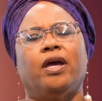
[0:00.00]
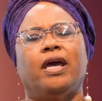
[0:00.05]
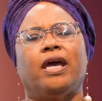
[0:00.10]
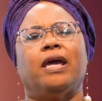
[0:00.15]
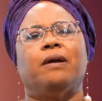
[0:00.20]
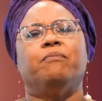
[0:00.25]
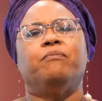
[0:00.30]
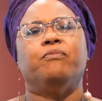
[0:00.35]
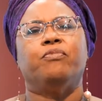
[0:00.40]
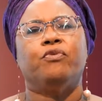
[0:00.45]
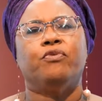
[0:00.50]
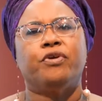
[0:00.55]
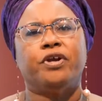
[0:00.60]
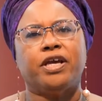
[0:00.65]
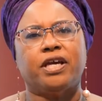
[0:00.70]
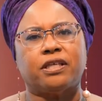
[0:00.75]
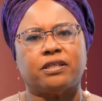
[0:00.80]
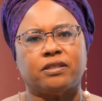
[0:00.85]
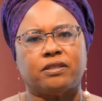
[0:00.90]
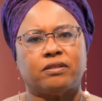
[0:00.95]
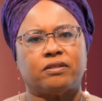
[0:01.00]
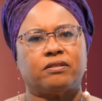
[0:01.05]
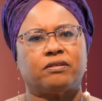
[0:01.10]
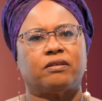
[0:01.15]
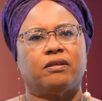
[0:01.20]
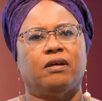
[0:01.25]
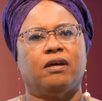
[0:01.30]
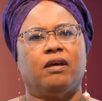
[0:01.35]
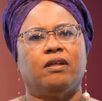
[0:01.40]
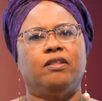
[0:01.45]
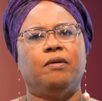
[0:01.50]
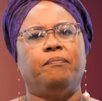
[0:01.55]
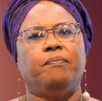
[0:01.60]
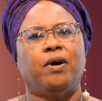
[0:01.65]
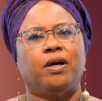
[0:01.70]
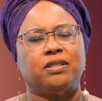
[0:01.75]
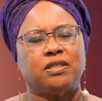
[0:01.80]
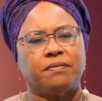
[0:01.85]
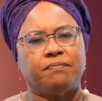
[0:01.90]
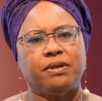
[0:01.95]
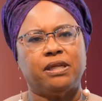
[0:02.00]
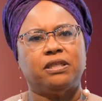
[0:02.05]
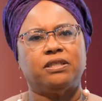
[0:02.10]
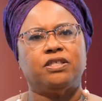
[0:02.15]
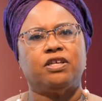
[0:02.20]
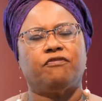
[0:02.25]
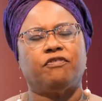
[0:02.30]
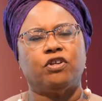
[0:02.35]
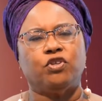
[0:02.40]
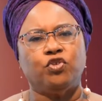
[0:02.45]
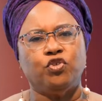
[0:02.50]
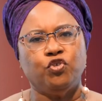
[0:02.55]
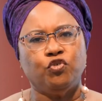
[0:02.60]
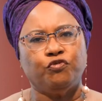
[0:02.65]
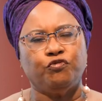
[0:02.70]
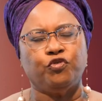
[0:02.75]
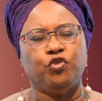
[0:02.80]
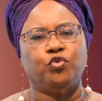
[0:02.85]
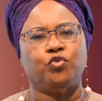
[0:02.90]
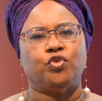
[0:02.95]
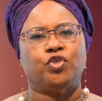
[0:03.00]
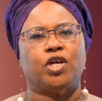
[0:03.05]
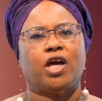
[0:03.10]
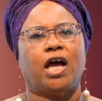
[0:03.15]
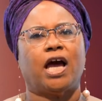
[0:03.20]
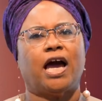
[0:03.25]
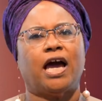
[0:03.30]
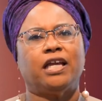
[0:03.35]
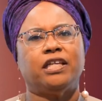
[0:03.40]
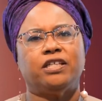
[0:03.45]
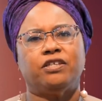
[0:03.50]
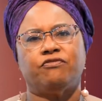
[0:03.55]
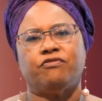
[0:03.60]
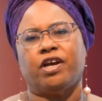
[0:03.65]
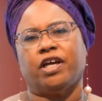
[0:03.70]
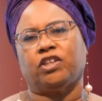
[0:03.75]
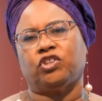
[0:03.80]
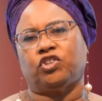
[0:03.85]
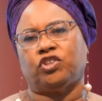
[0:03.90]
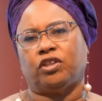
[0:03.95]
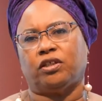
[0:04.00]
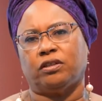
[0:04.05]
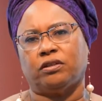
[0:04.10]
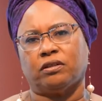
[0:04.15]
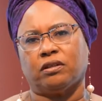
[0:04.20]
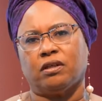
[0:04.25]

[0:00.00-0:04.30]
embrace the possibility of a new future and direction